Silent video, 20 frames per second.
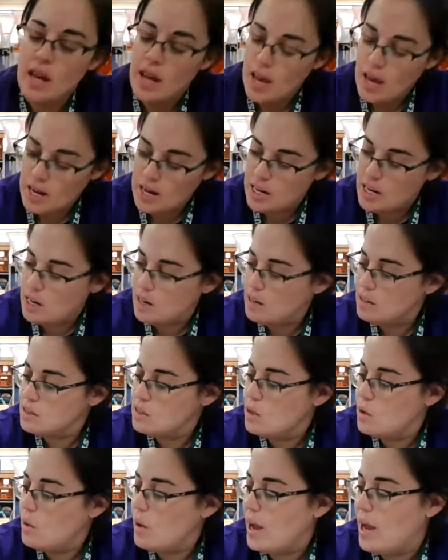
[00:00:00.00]
And it
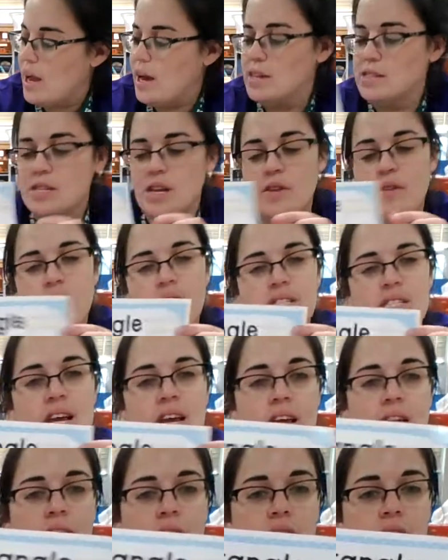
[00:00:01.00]
also has a
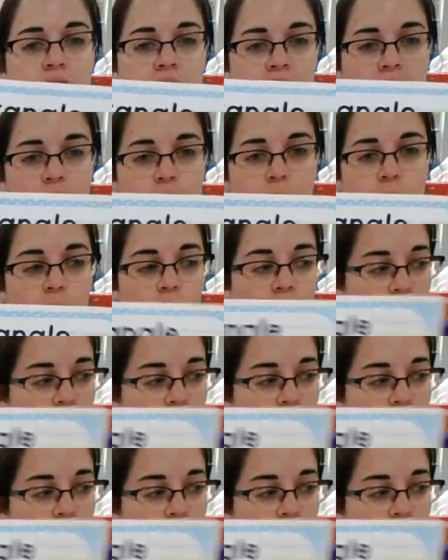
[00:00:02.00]
rectangular table.